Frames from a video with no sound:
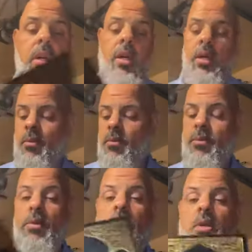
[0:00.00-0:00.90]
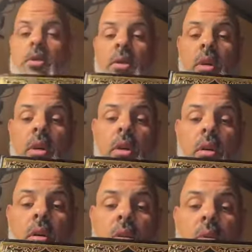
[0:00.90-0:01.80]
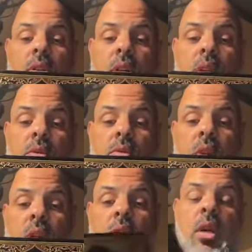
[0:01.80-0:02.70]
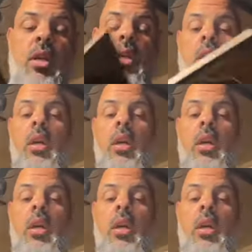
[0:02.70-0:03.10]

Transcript: Mashallah, is really great.